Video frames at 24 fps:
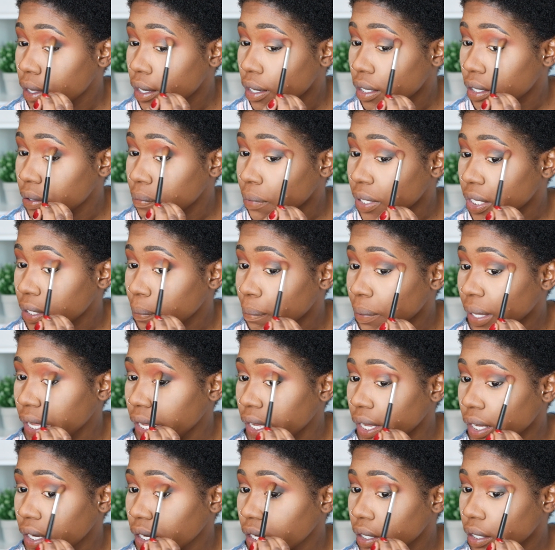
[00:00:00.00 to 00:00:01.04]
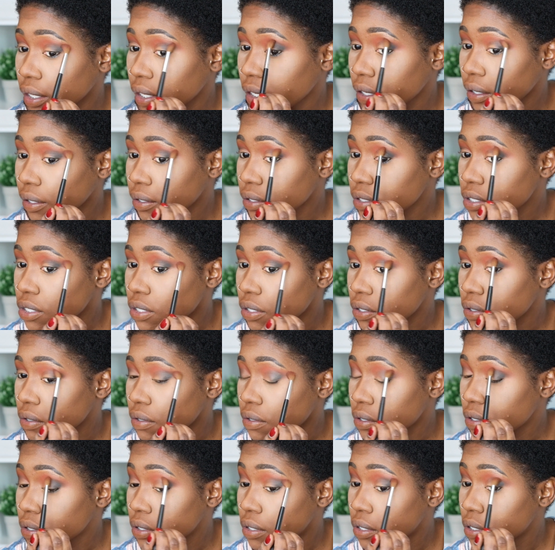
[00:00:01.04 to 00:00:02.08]
can be a pain, you know, so
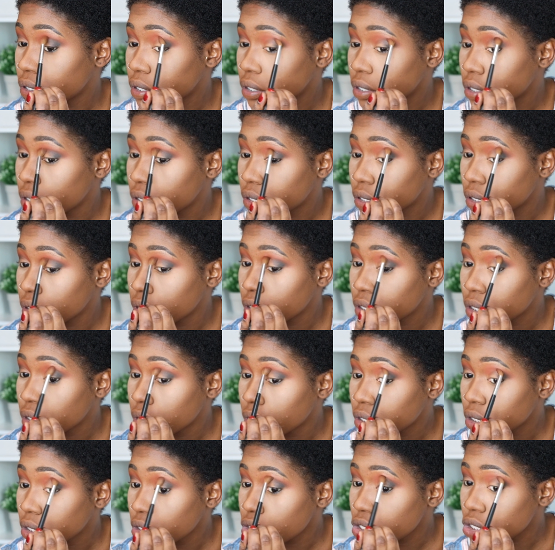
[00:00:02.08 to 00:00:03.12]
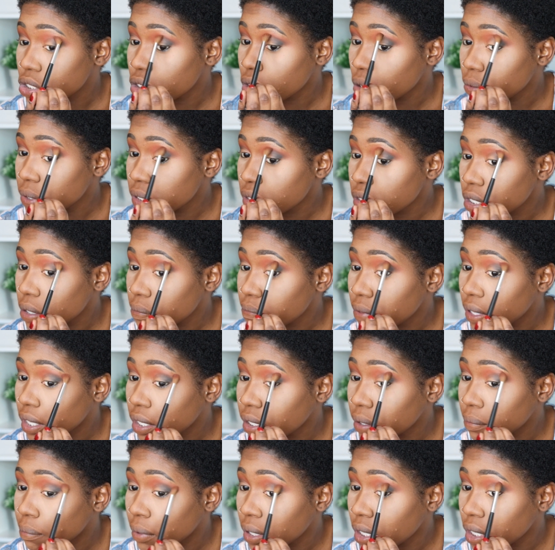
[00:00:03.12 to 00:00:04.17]
just always keep that
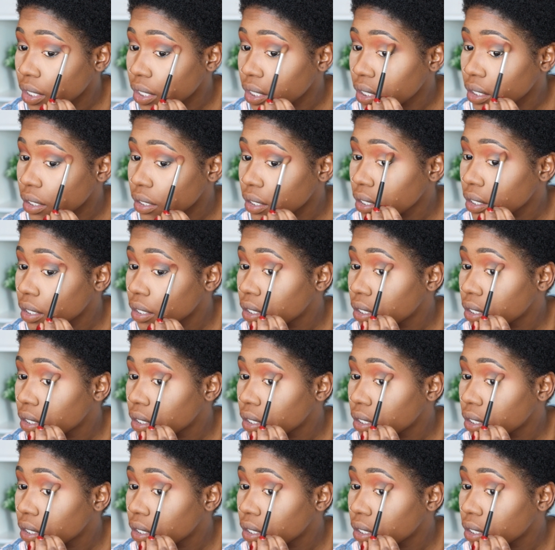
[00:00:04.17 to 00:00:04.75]
in mind.